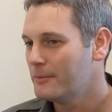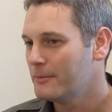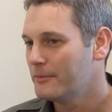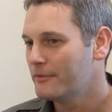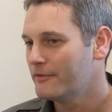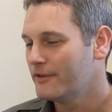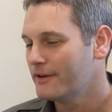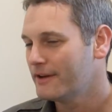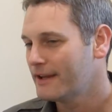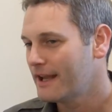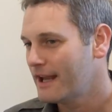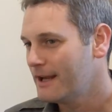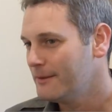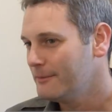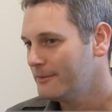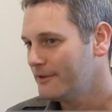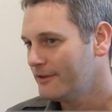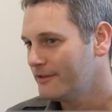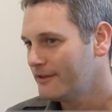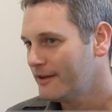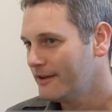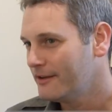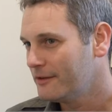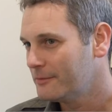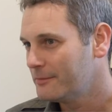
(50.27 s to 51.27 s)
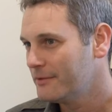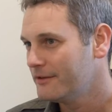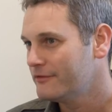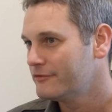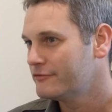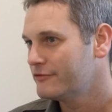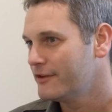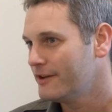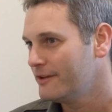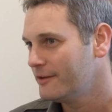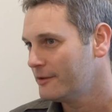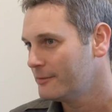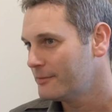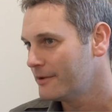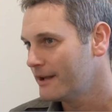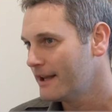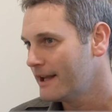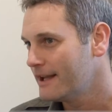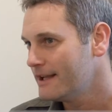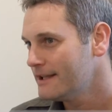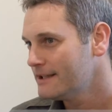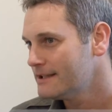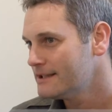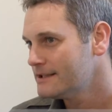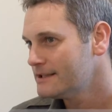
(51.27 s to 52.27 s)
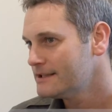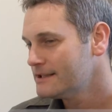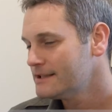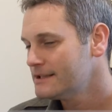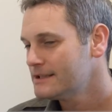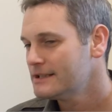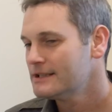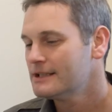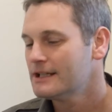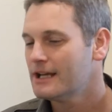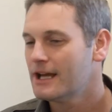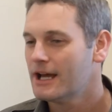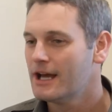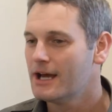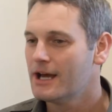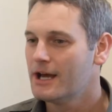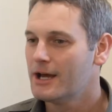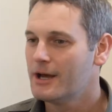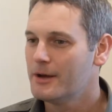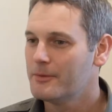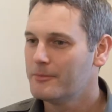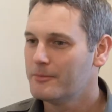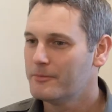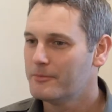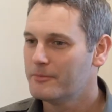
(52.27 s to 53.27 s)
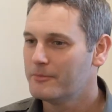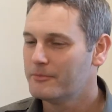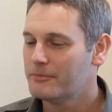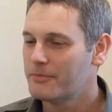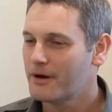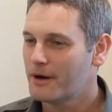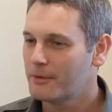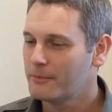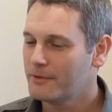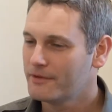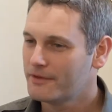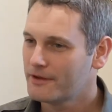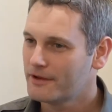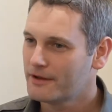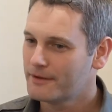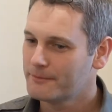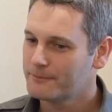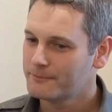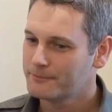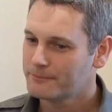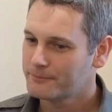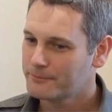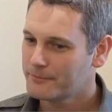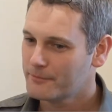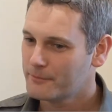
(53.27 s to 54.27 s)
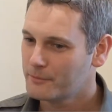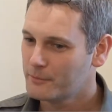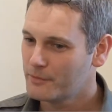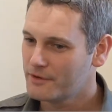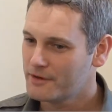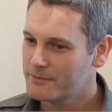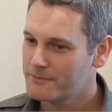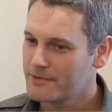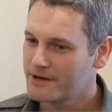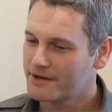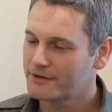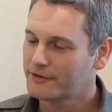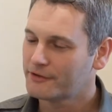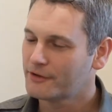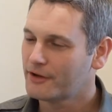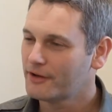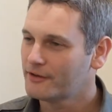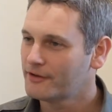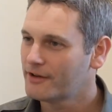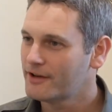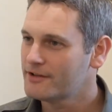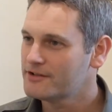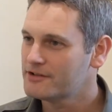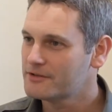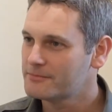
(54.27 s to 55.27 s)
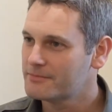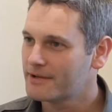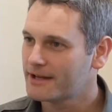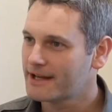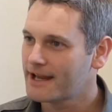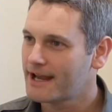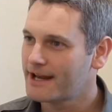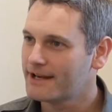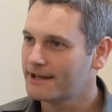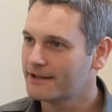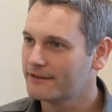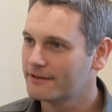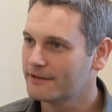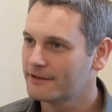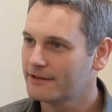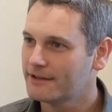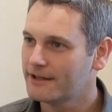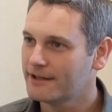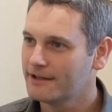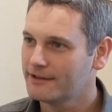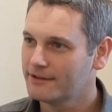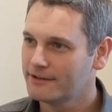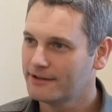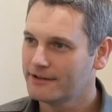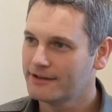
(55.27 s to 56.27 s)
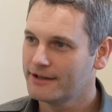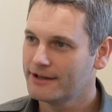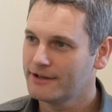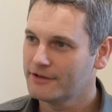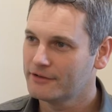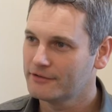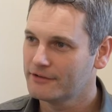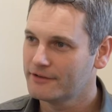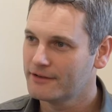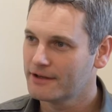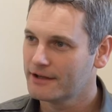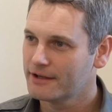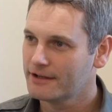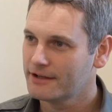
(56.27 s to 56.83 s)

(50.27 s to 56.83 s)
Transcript: for games that tend to be free to play, but with a monetization mechanic that kicks in later